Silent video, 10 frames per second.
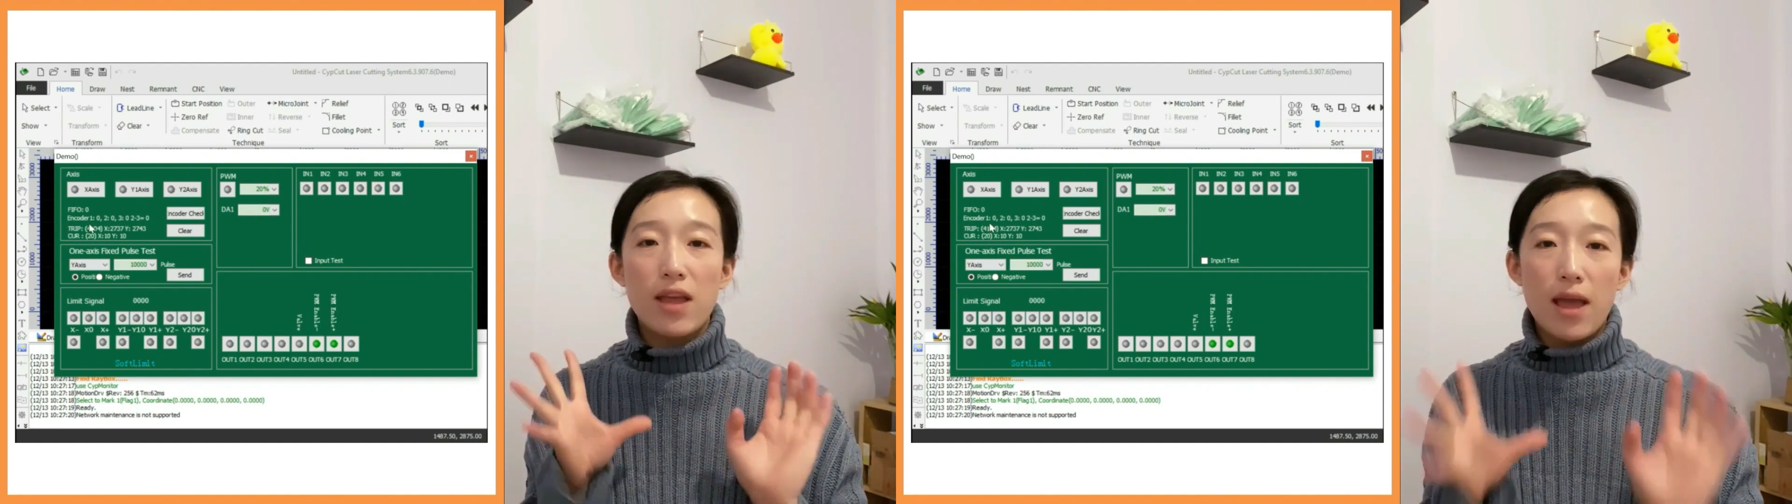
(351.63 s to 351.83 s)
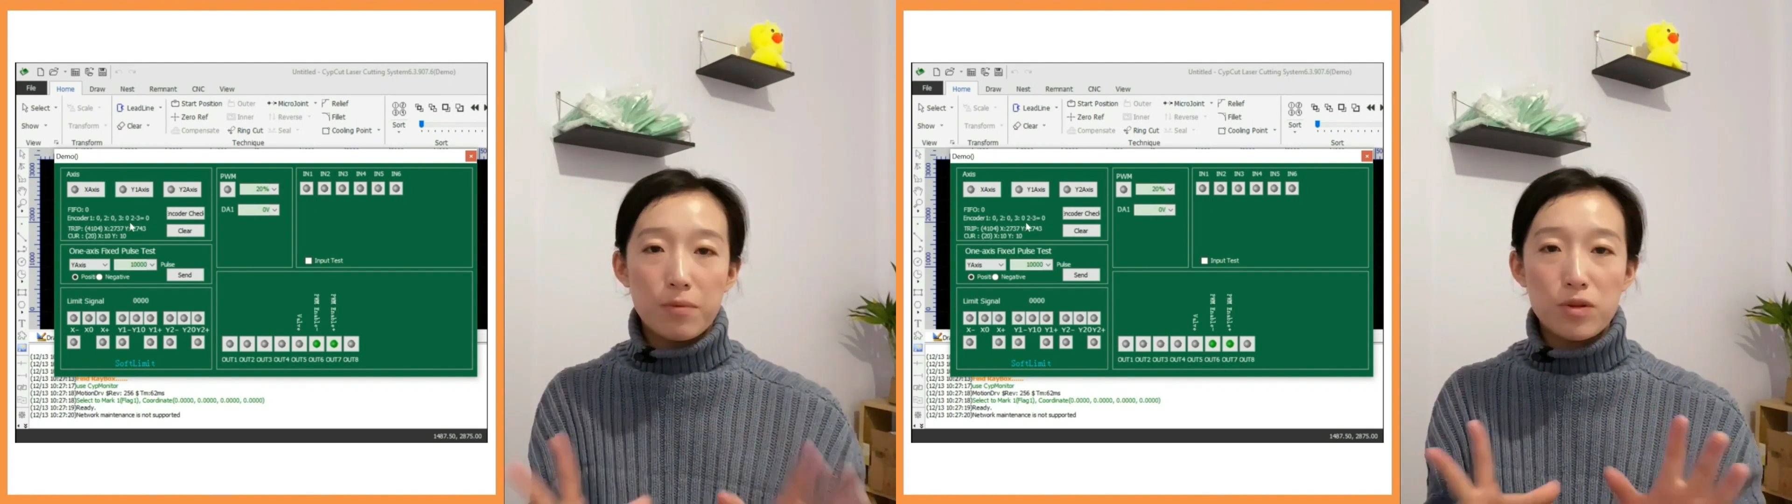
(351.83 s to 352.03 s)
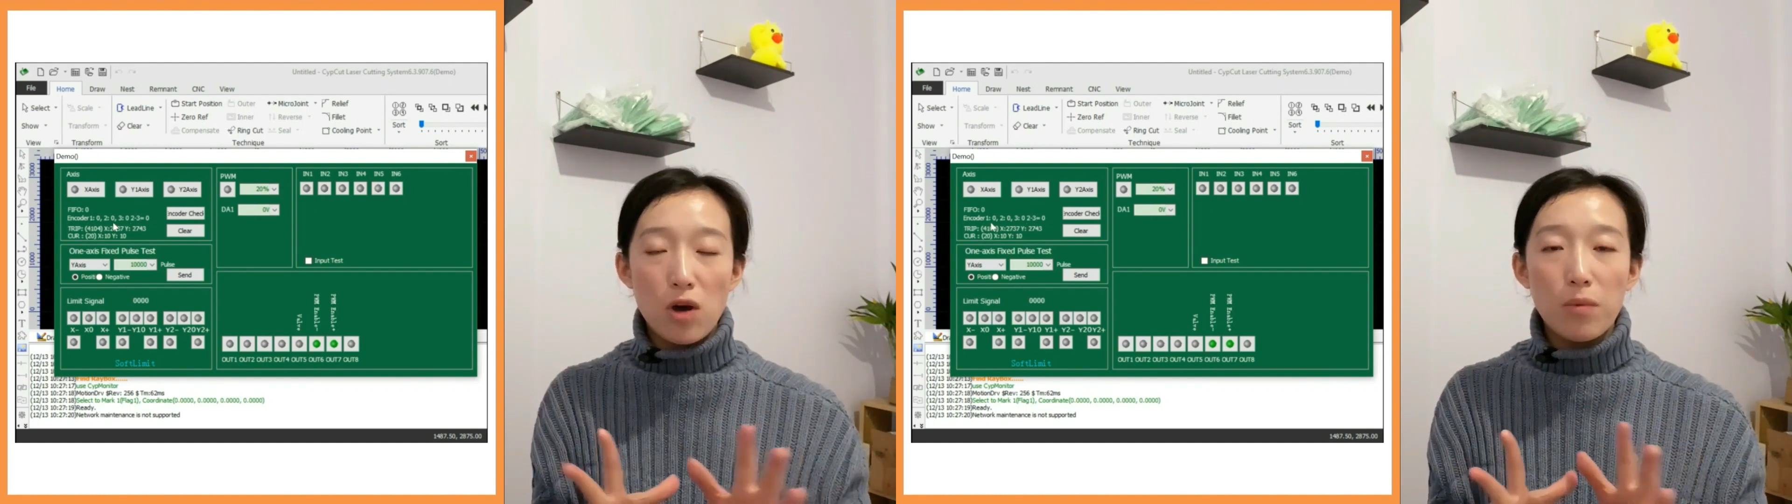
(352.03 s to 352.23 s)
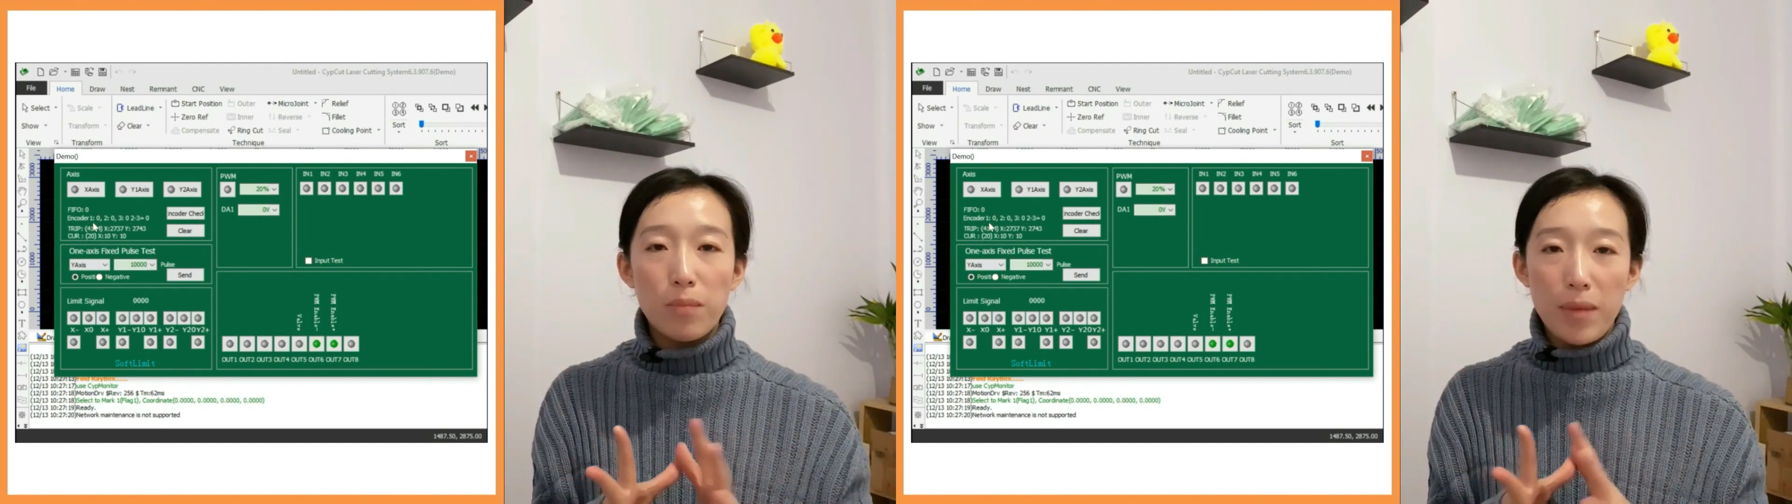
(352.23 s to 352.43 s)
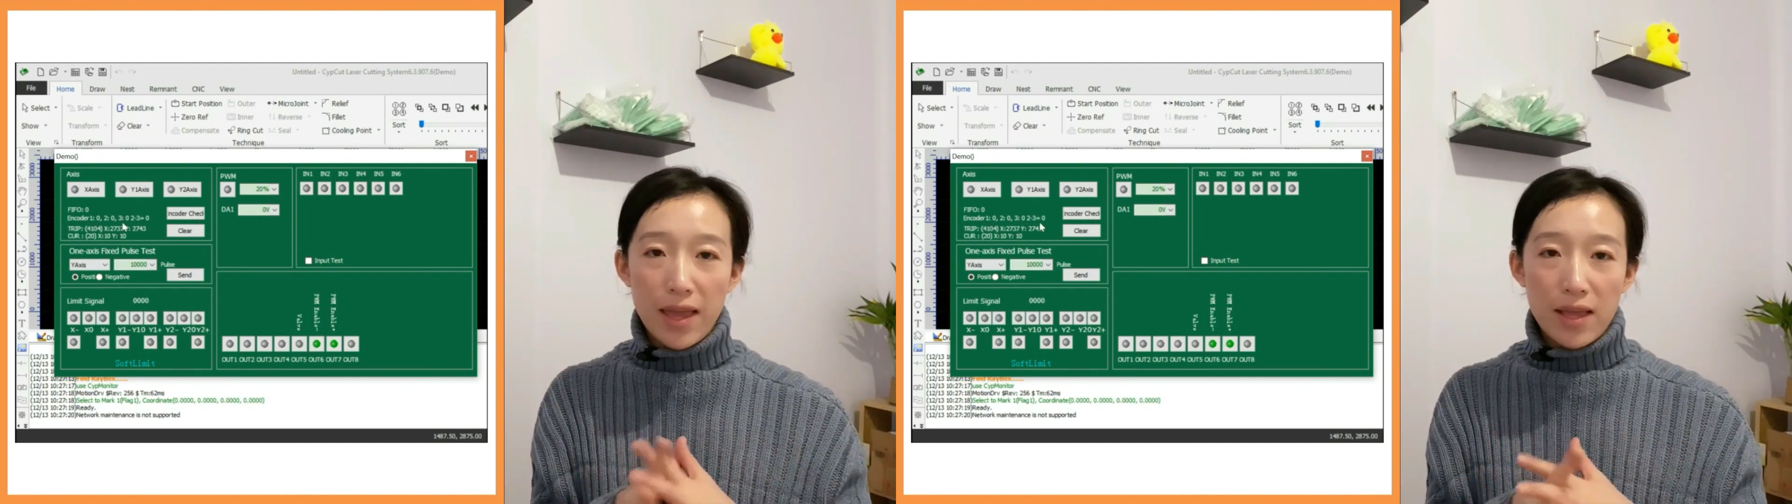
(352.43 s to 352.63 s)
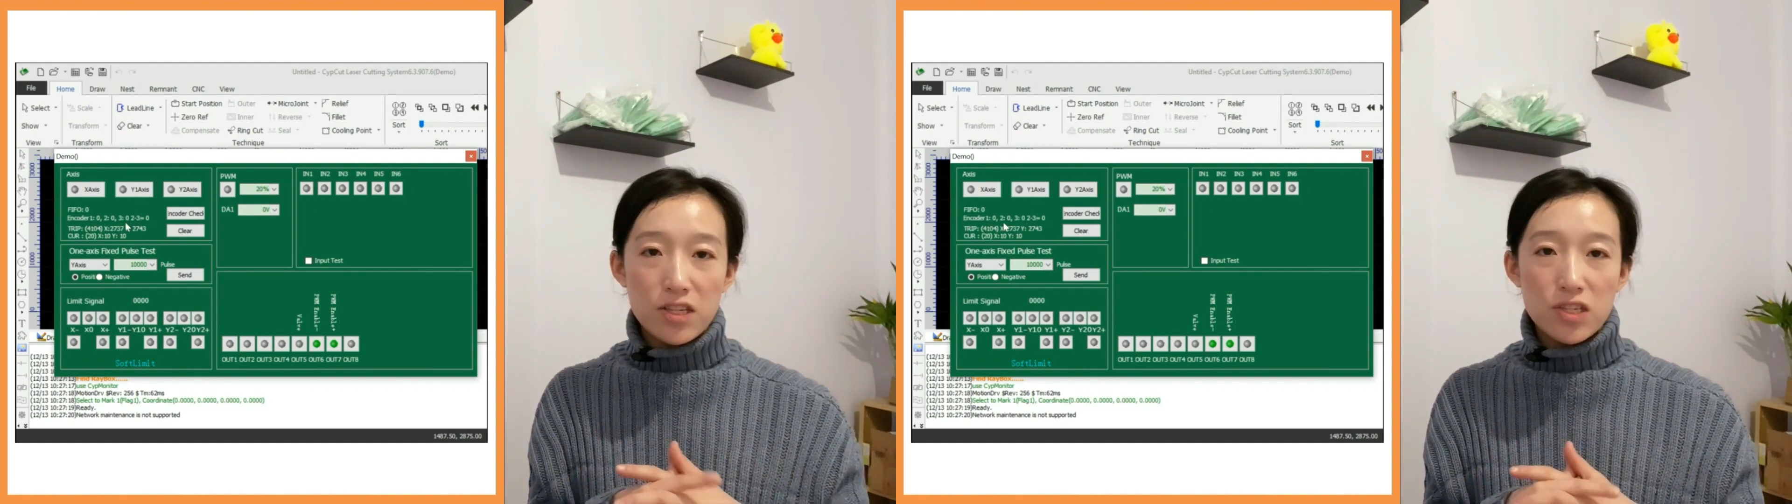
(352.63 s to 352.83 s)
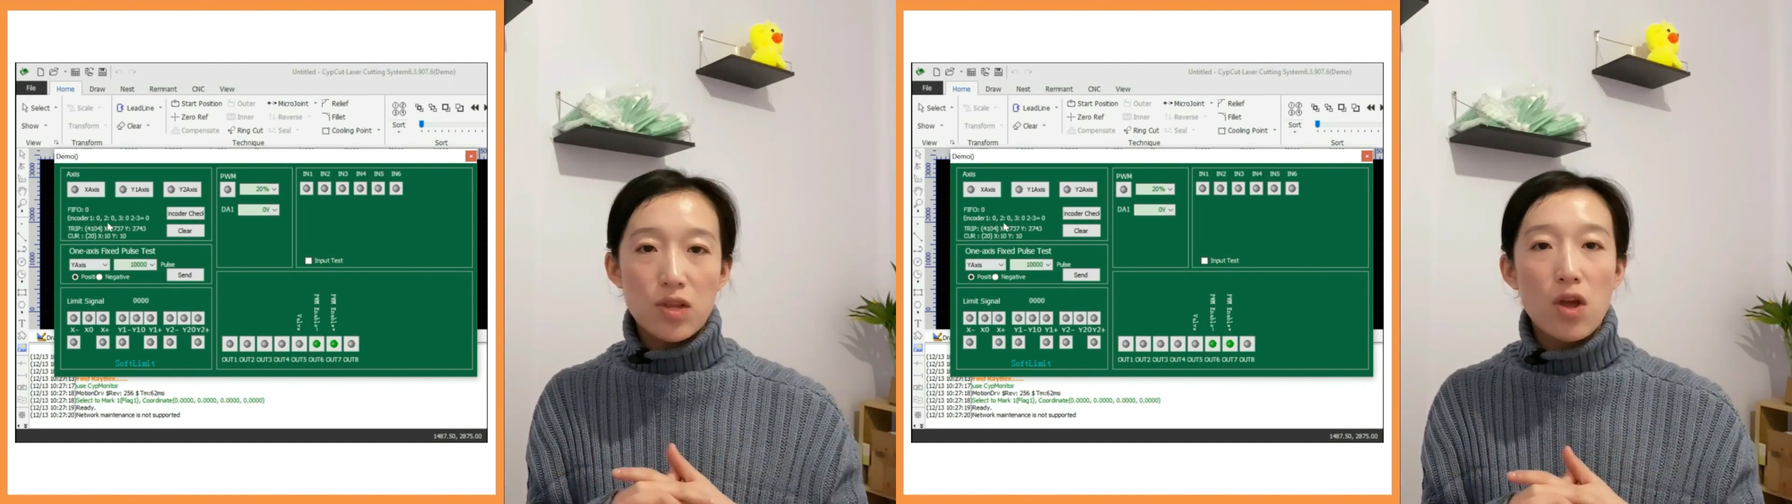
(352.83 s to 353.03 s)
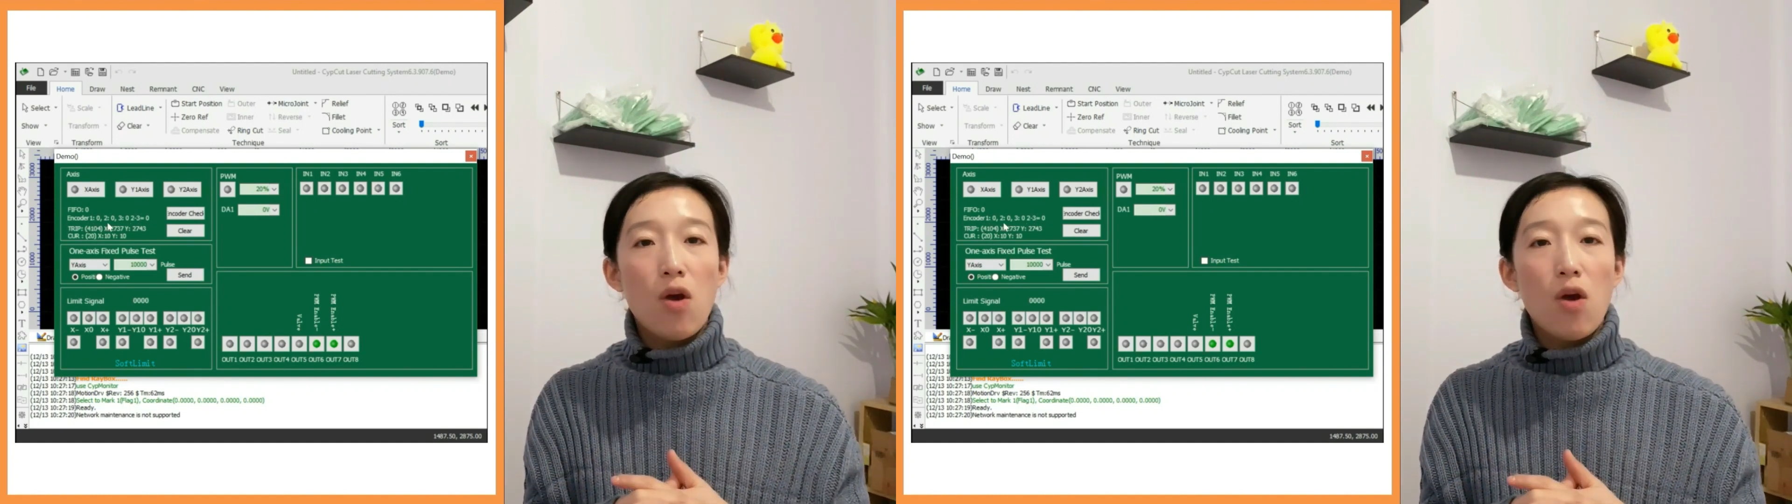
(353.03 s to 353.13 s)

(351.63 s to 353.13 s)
abnormal pins